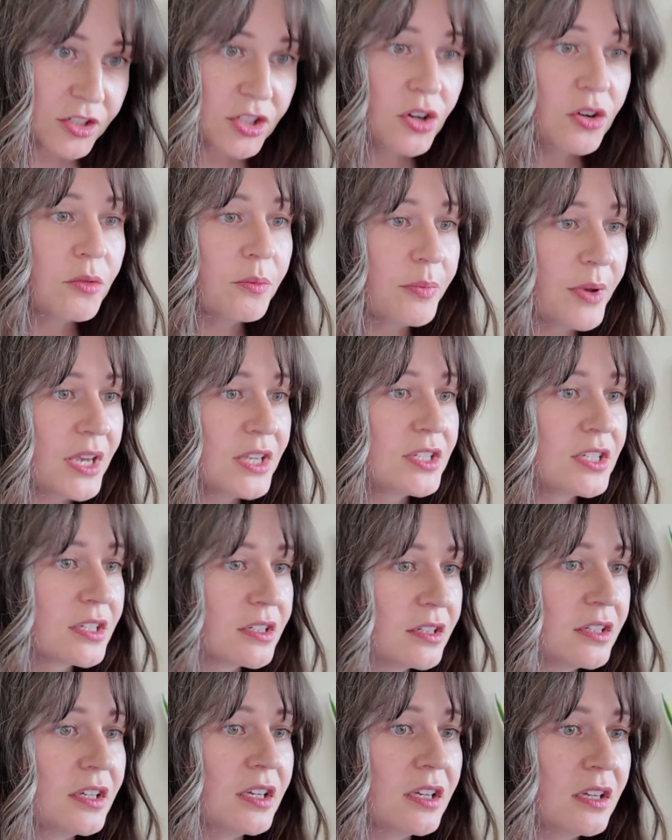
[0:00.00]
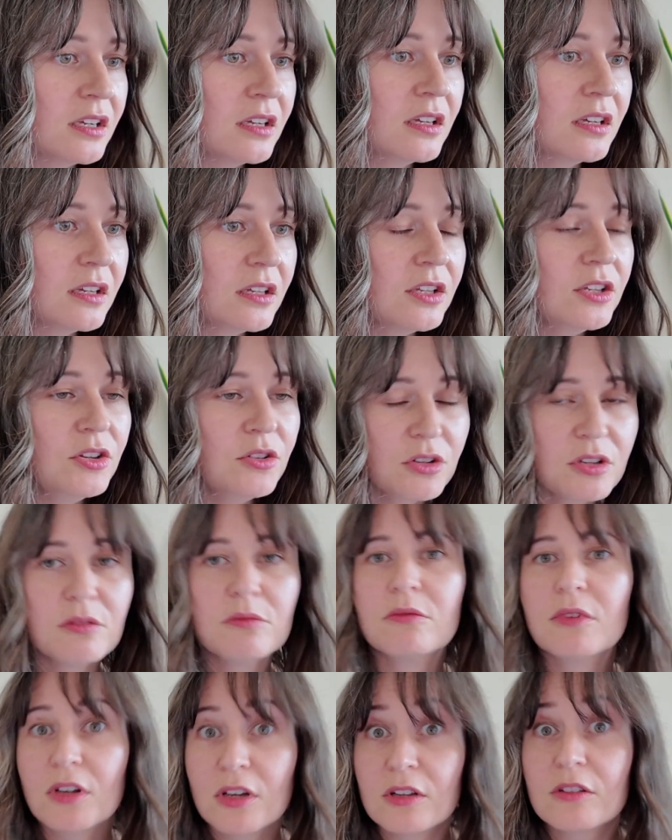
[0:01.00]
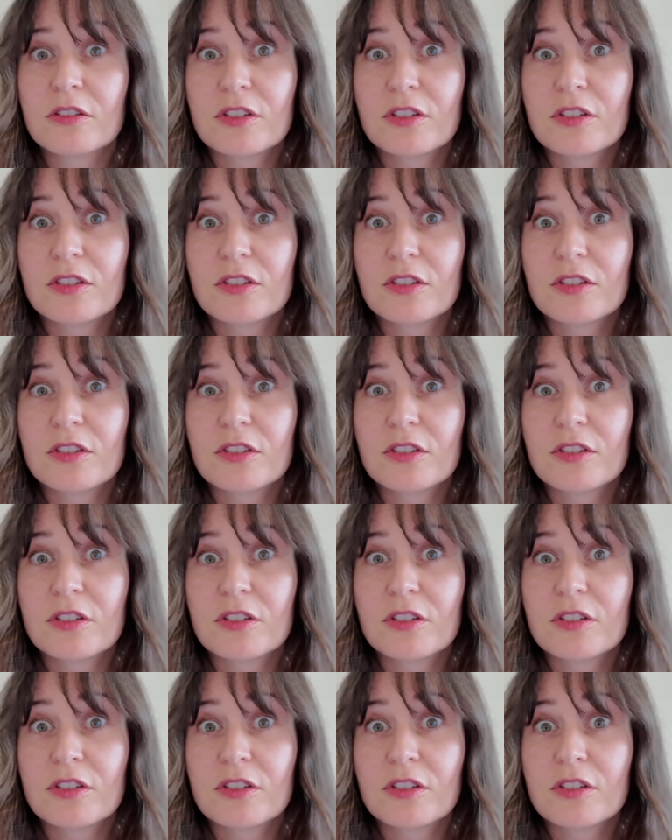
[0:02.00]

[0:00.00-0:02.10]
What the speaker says: So basically, you can